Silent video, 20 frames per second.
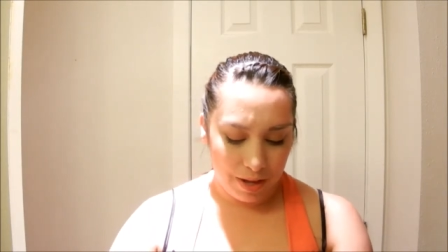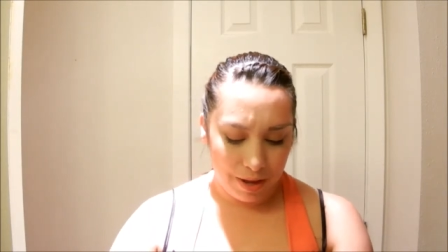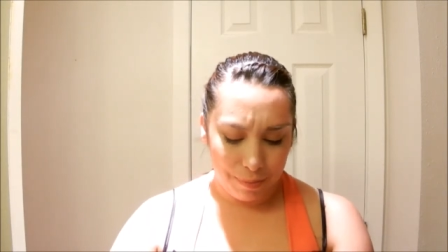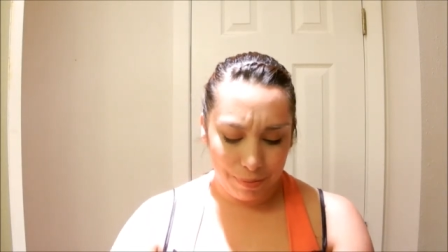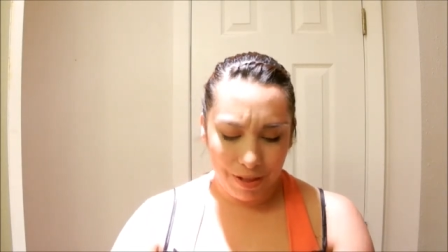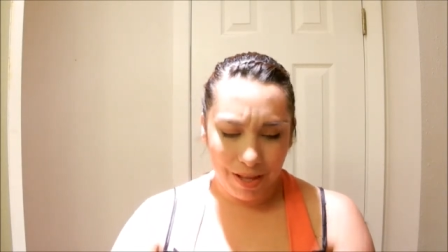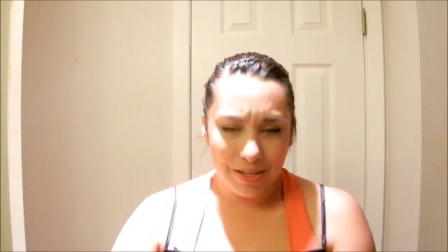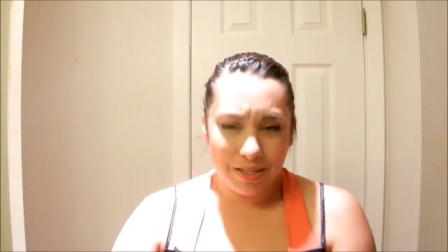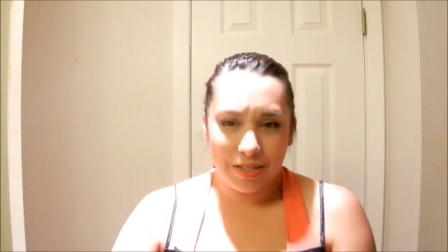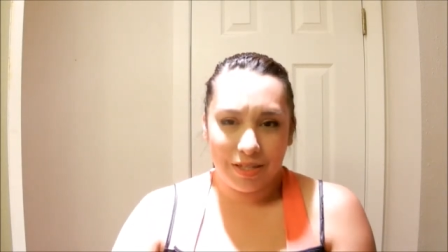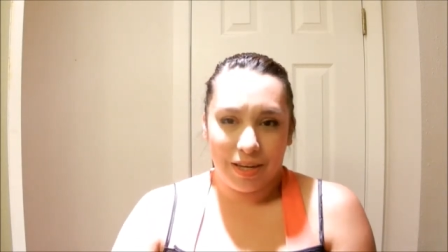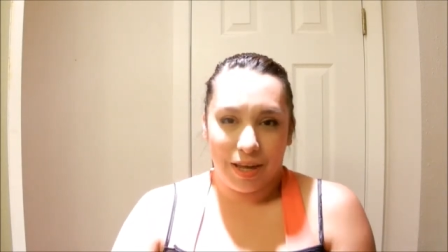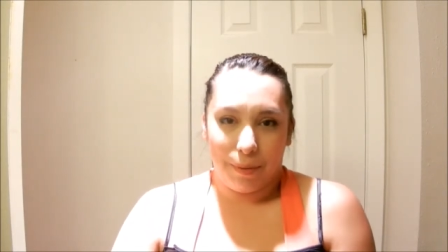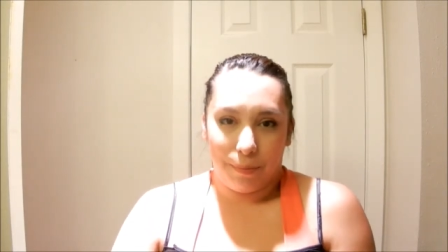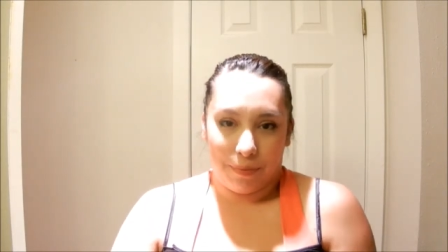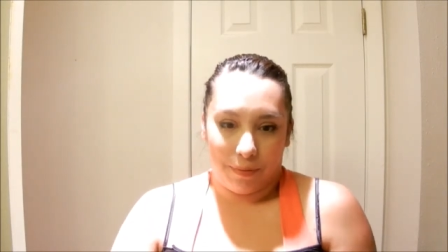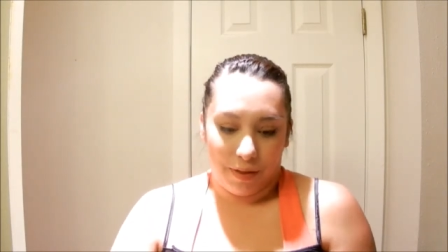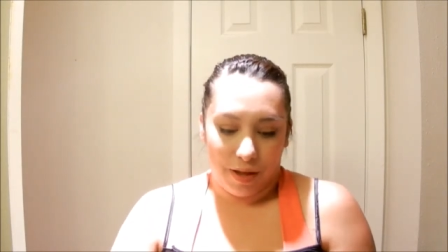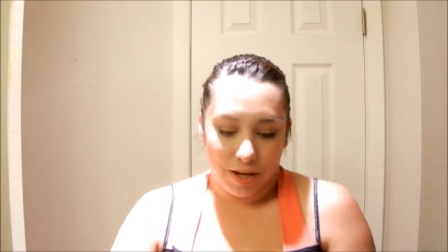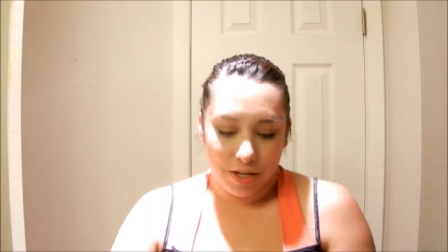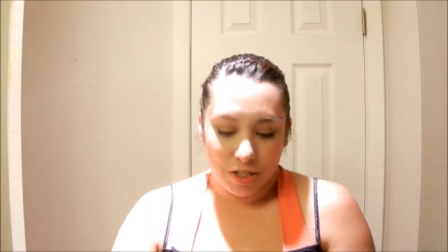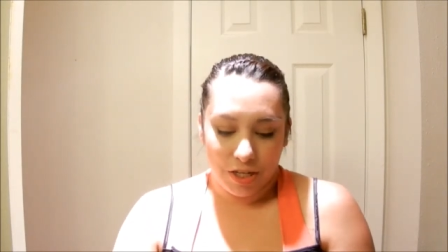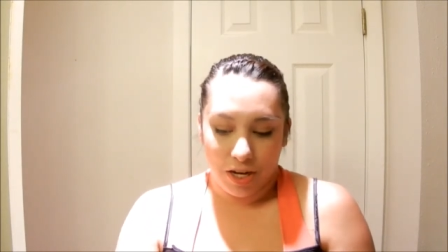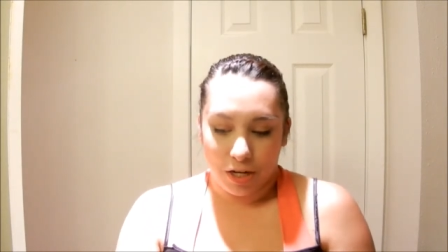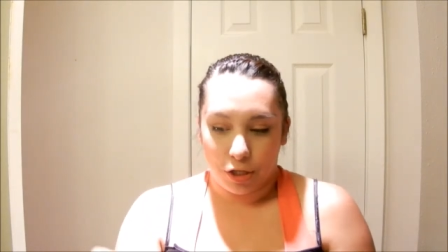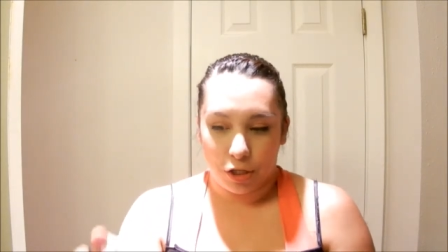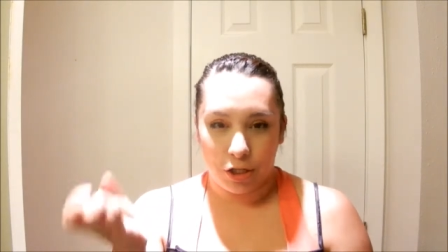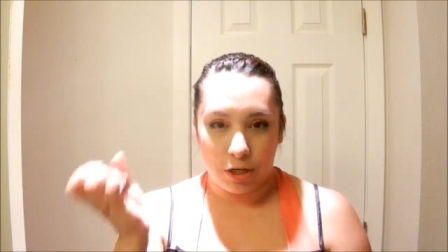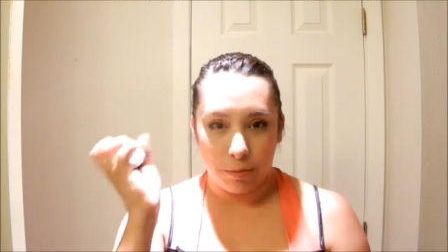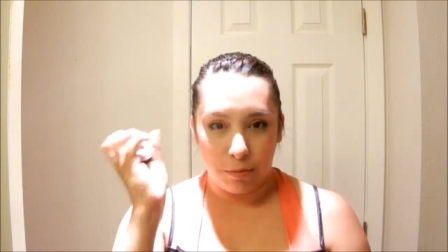Plus, to get blush
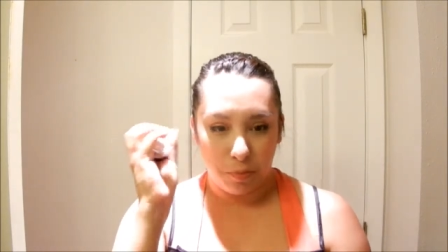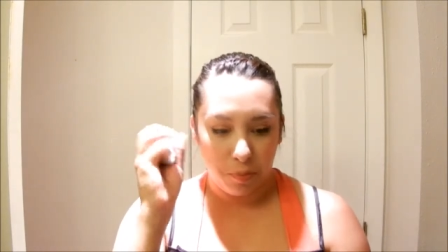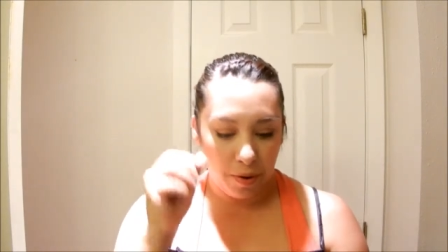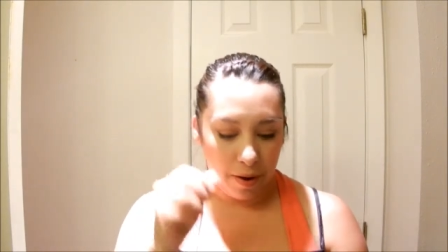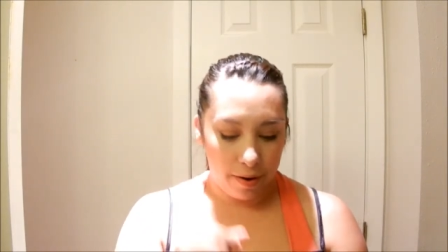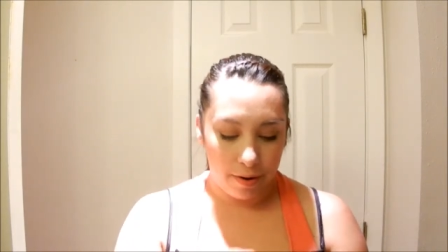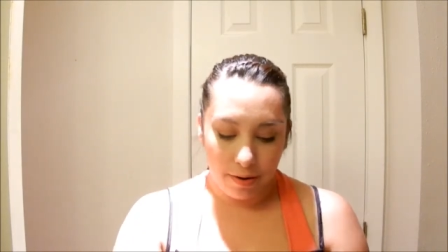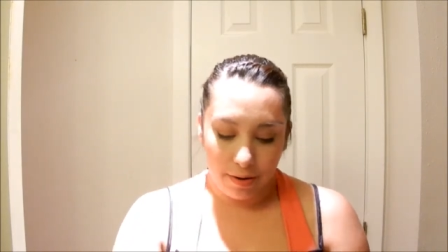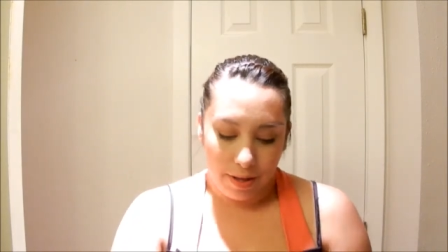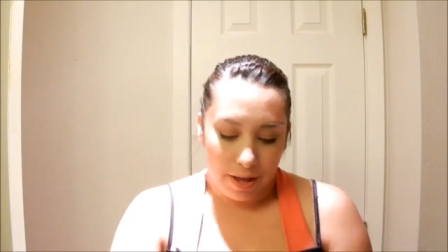and shimmer powder,